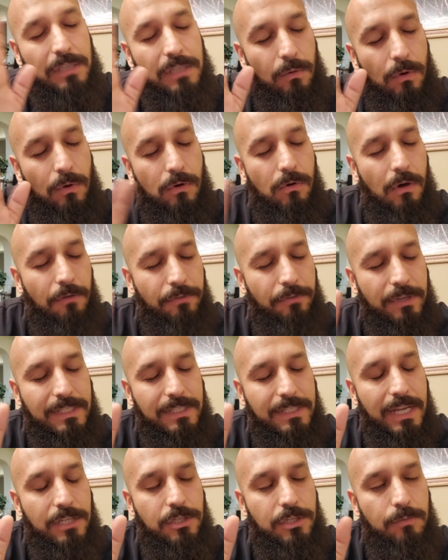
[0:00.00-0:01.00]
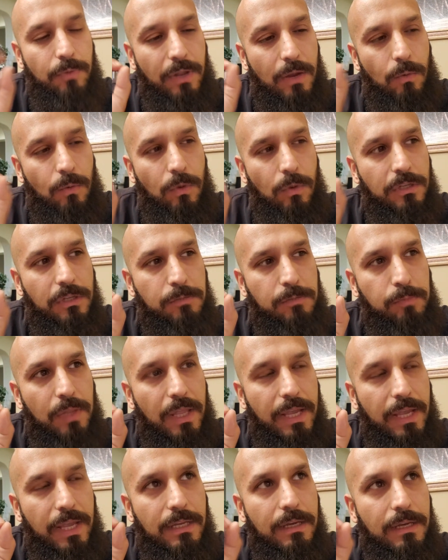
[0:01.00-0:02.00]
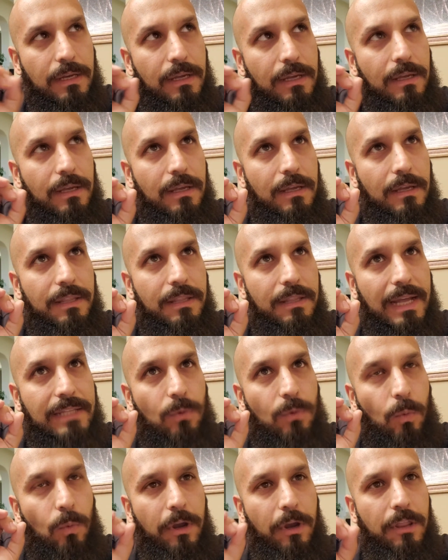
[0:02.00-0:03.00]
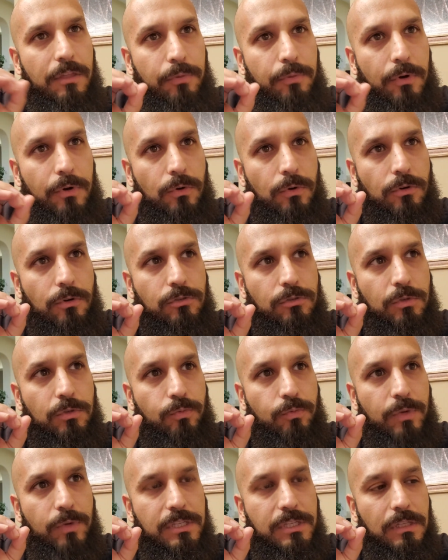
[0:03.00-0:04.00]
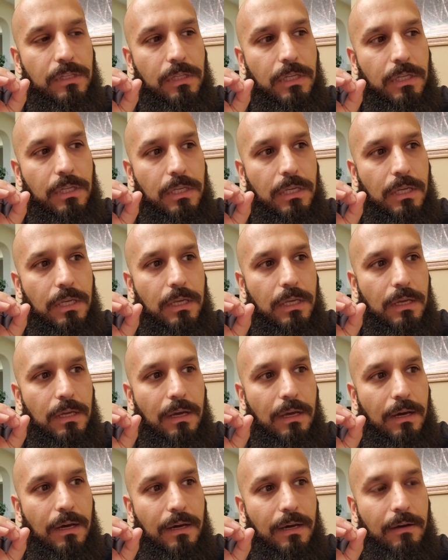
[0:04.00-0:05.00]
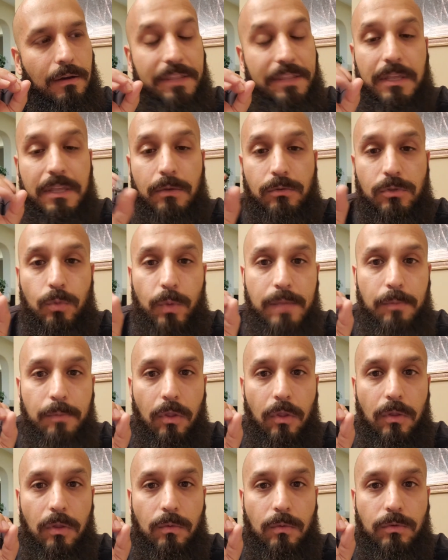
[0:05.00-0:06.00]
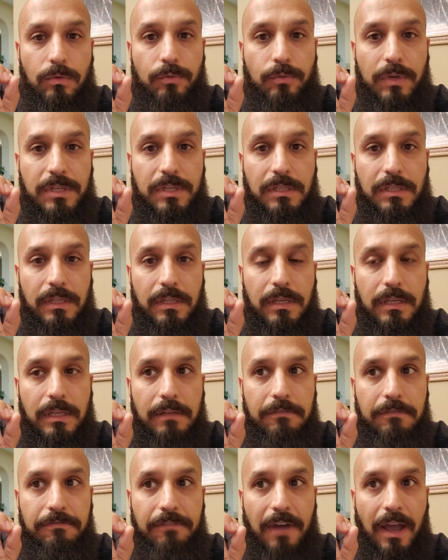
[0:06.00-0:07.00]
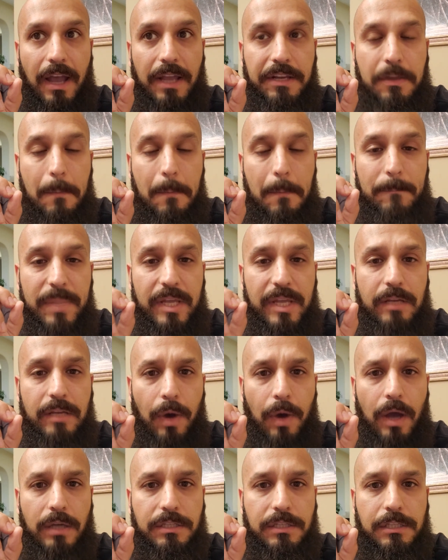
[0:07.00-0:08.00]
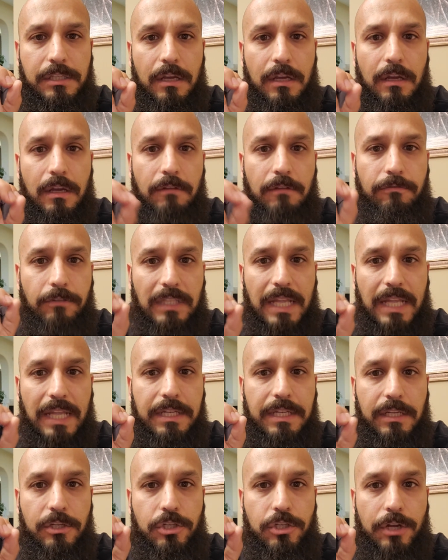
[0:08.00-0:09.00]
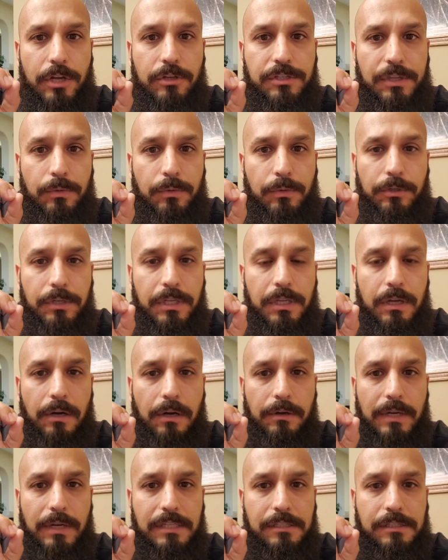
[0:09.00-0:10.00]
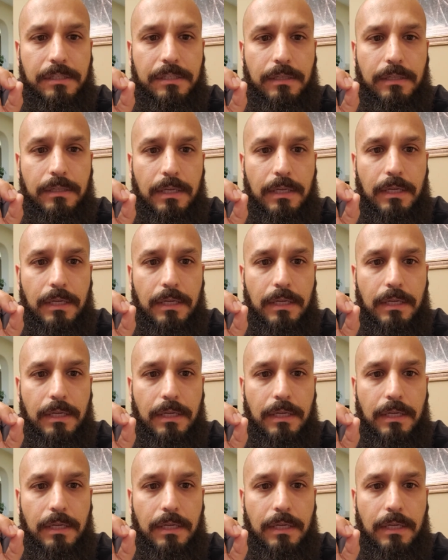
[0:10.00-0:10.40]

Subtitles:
I won't go off on a tangent, but I will explain that one of the brokers was recently, I think it was Webull, was recently fined big bucks for lending shares that were DRS'd.